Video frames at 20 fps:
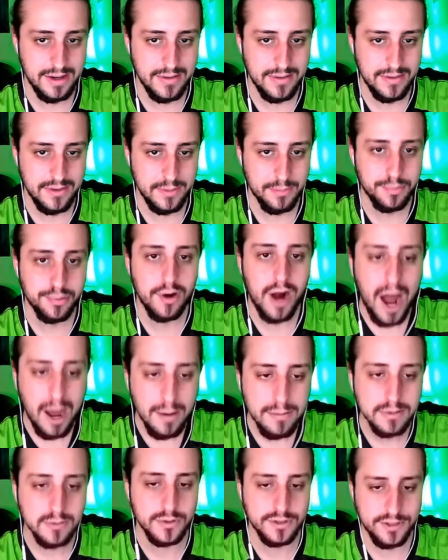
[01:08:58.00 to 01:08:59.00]
The
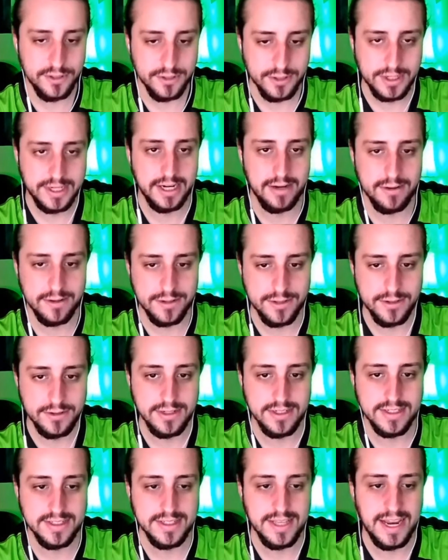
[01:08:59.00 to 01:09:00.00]
problem with her character
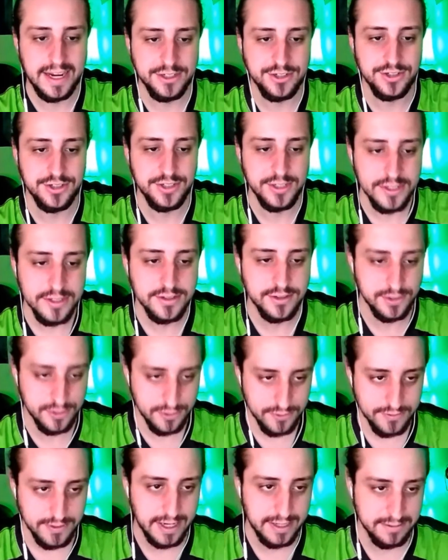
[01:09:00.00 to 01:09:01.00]
is that she is too
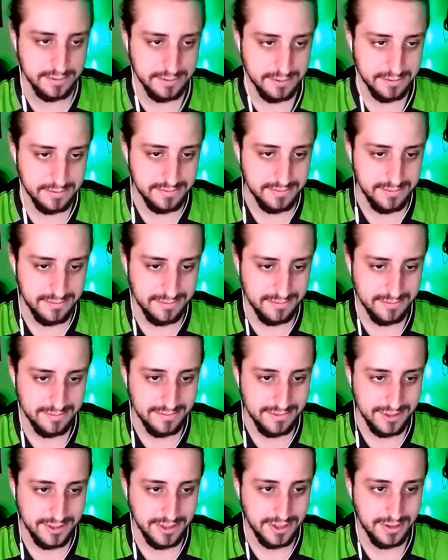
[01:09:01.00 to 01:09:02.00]
violent.
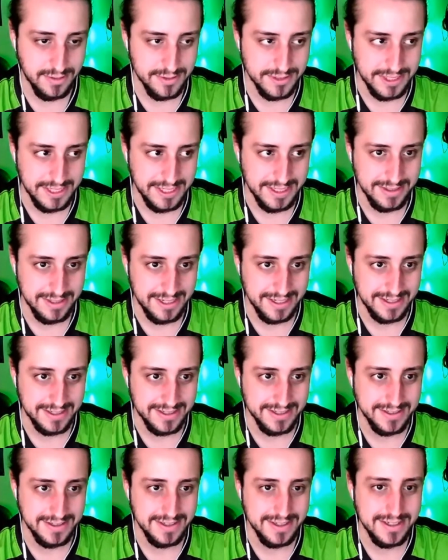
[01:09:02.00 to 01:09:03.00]
You know what I'm saying? Like